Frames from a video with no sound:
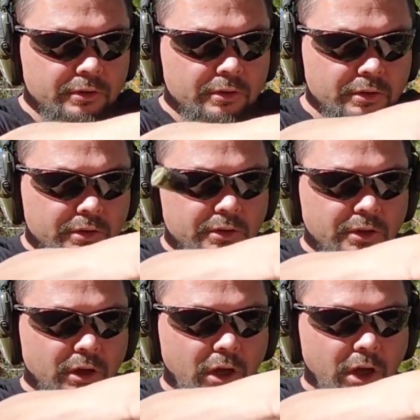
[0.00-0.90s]

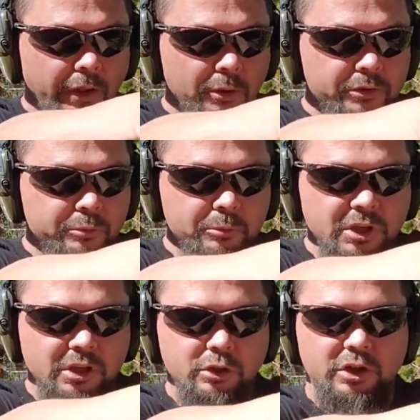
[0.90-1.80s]
Oh, that was me.
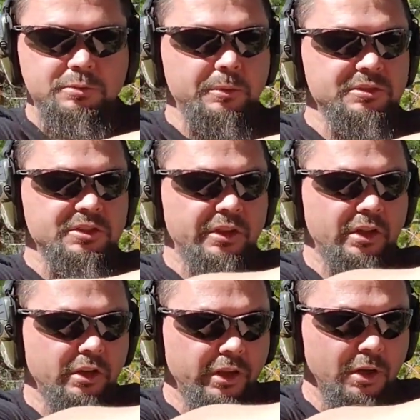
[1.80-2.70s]
You guys probably saw
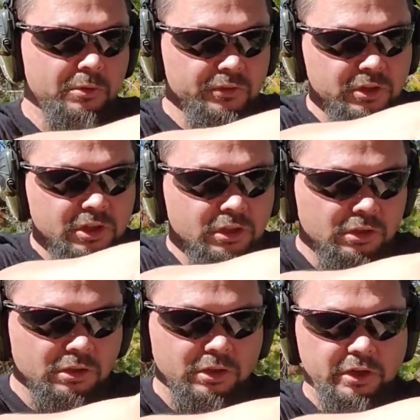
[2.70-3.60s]
that on camera. If you
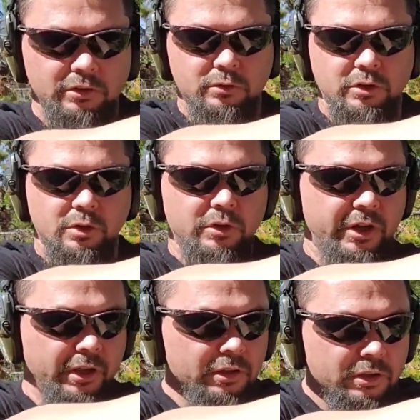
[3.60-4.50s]
didn't, I don't know where you're
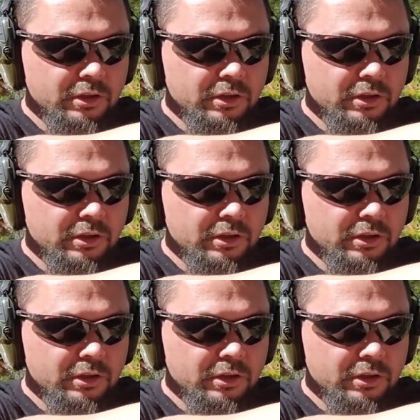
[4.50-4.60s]
at.